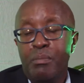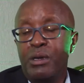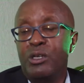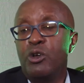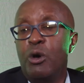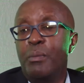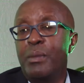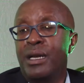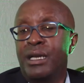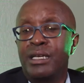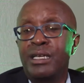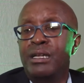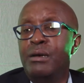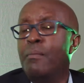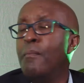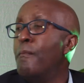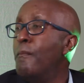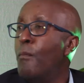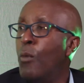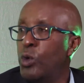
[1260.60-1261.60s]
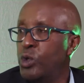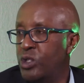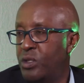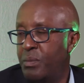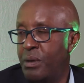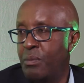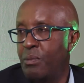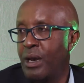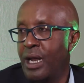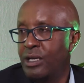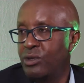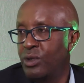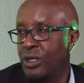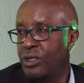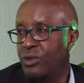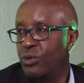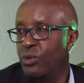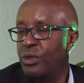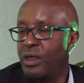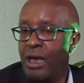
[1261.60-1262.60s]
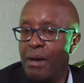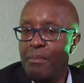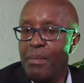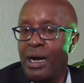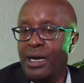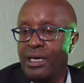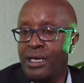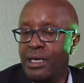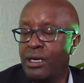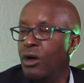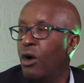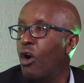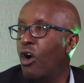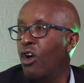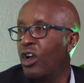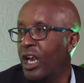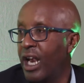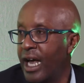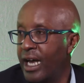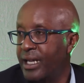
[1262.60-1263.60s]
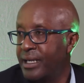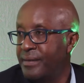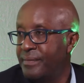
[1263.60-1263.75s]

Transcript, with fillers: predominantly, most people actually do their banking online.